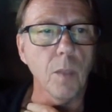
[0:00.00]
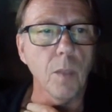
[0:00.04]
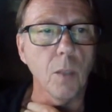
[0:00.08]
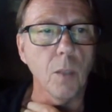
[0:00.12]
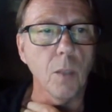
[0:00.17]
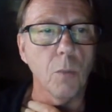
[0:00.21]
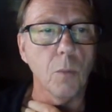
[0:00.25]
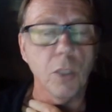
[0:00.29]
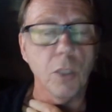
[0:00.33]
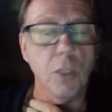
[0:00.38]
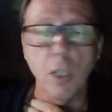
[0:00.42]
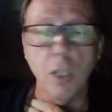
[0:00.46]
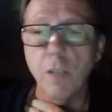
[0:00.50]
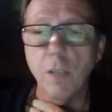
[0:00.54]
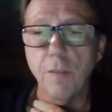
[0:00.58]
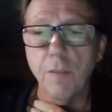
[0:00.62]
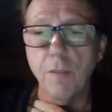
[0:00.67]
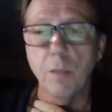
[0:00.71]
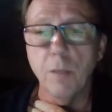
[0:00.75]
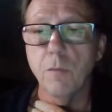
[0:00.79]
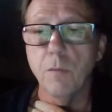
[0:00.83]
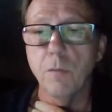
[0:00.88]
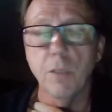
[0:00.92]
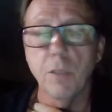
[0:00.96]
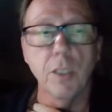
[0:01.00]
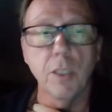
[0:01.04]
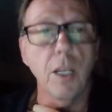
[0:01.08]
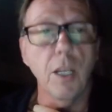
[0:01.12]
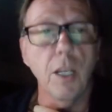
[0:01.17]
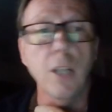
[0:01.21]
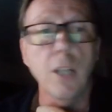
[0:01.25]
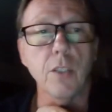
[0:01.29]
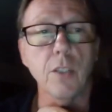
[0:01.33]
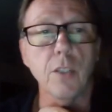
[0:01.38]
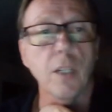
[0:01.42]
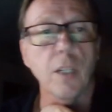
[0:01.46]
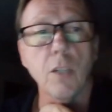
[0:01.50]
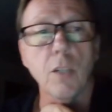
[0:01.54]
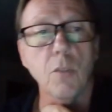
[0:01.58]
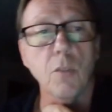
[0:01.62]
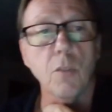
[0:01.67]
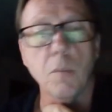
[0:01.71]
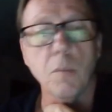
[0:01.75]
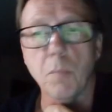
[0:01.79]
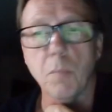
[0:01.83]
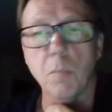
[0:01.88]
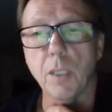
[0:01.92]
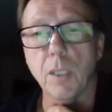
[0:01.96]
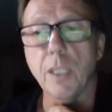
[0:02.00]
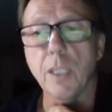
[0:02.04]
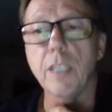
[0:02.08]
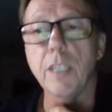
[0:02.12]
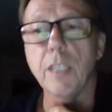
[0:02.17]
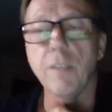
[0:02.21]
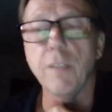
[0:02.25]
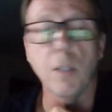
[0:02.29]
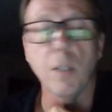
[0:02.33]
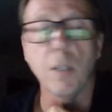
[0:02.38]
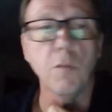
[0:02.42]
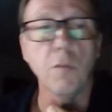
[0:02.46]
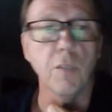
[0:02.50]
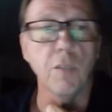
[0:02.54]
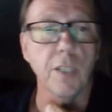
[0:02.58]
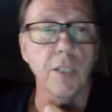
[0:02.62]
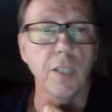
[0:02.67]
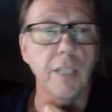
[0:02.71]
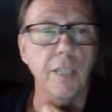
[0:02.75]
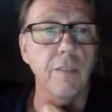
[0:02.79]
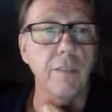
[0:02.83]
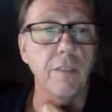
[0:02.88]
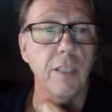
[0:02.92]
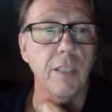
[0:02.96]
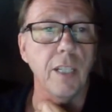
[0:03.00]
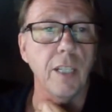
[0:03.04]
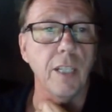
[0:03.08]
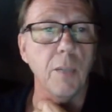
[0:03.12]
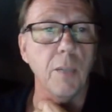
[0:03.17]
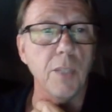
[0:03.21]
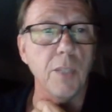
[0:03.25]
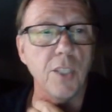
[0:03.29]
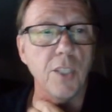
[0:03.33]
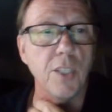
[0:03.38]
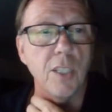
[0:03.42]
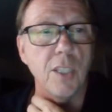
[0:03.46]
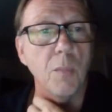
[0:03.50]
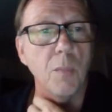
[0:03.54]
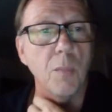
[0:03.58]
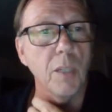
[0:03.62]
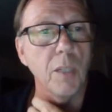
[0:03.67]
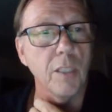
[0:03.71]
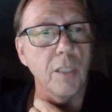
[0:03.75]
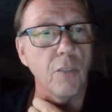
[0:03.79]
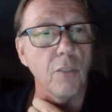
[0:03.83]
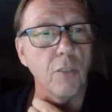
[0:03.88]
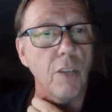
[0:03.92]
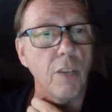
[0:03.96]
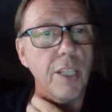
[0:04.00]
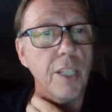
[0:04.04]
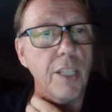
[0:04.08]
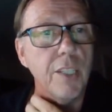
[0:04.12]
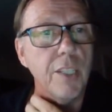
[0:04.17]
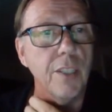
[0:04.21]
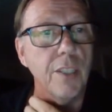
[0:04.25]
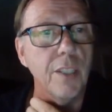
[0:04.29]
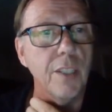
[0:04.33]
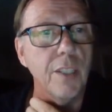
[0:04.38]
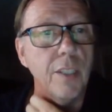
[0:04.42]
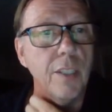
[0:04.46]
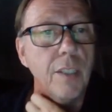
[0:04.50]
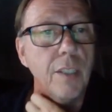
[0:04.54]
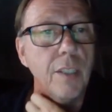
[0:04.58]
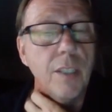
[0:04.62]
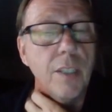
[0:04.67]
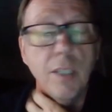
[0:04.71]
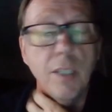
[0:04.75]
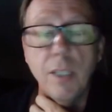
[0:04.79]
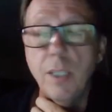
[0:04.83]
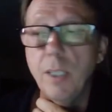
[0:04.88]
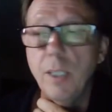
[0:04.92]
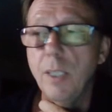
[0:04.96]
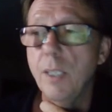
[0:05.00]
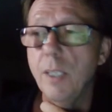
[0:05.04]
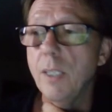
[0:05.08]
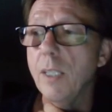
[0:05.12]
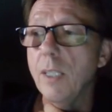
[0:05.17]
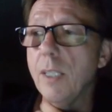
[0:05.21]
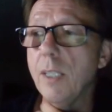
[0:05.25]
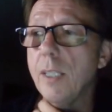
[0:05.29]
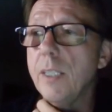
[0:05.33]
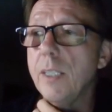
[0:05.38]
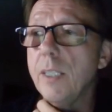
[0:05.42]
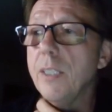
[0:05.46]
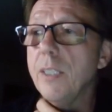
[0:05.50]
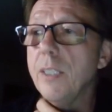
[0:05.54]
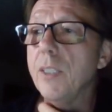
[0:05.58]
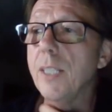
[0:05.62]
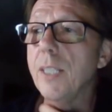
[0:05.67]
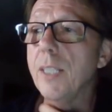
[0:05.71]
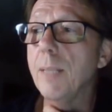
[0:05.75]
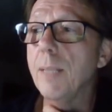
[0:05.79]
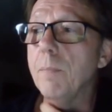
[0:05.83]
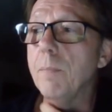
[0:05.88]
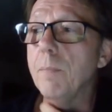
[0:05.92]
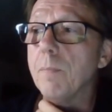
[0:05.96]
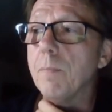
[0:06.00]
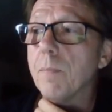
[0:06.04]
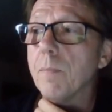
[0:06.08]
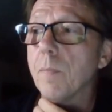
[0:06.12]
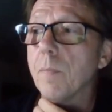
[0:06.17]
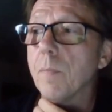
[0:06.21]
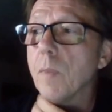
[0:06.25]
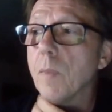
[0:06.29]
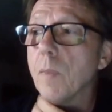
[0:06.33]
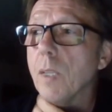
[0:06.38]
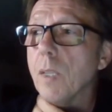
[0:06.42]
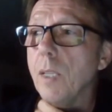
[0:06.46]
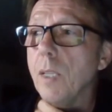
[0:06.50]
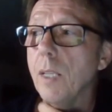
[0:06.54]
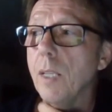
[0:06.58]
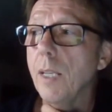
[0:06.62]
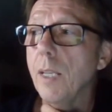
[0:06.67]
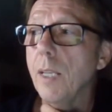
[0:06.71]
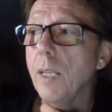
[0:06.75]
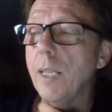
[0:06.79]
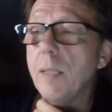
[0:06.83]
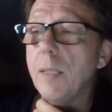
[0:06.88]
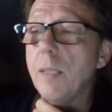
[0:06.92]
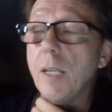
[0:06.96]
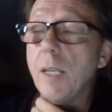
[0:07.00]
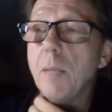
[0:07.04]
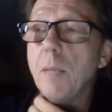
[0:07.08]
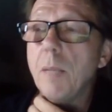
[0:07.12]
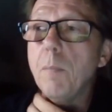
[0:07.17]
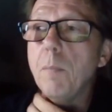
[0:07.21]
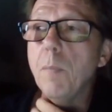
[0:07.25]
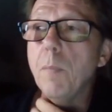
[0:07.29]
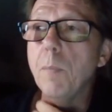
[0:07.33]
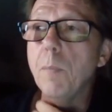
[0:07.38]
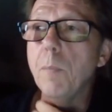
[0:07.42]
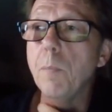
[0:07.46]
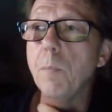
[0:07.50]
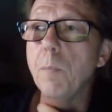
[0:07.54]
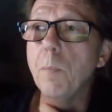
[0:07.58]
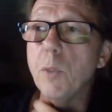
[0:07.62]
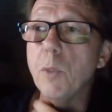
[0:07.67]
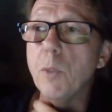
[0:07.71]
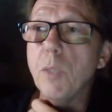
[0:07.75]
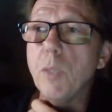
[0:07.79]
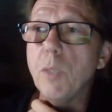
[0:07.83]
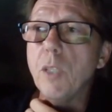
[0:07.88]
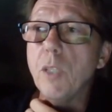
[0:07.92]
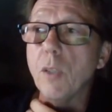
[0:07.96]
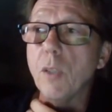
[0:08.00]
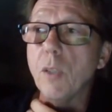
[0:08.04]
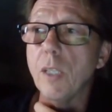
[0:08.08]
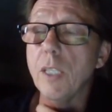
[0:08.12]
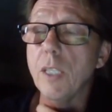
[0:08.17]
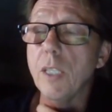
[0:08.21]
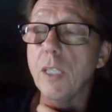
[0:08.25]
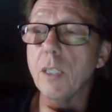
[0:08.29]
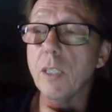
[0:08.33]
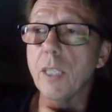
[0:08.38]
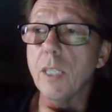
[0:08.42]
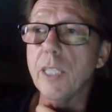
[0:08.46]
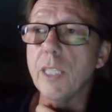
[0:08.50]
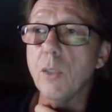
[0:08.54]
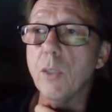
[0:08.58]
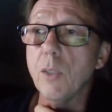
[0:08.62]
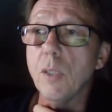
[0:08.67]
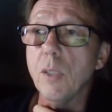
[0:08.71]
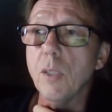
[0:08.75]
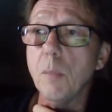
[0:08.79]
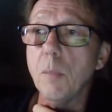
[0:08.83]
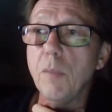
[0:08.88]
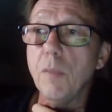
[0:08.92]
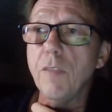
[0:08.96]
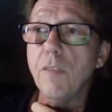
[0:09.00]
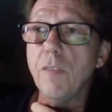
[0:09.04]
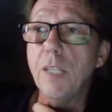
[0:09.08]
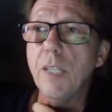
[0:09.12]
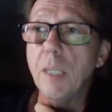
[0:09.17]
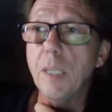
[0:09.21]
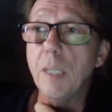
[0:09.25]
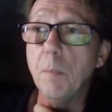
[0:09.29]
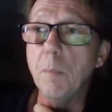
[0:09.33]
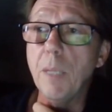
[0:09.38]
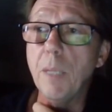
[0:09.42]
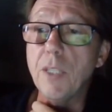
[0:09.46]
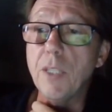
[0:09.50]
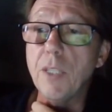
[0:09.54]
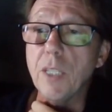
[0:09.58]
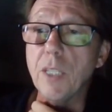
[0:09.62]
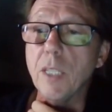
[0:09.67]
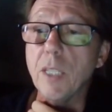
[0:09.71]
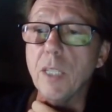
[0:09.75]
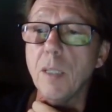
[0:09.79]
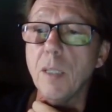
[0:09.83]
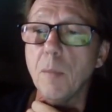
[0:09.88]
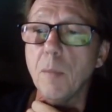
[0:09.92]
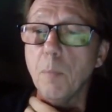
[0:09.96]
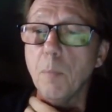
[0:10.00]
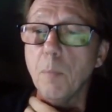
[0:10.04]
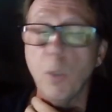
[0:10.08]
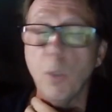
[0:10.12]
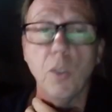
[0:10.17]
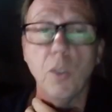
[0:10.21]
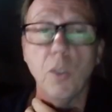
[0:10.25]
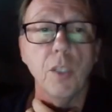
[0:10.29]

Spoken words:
which I found fantastic. I couldn't believe how forgiving and how easy they were to ride. And in between all of this, Leon had been very busy putting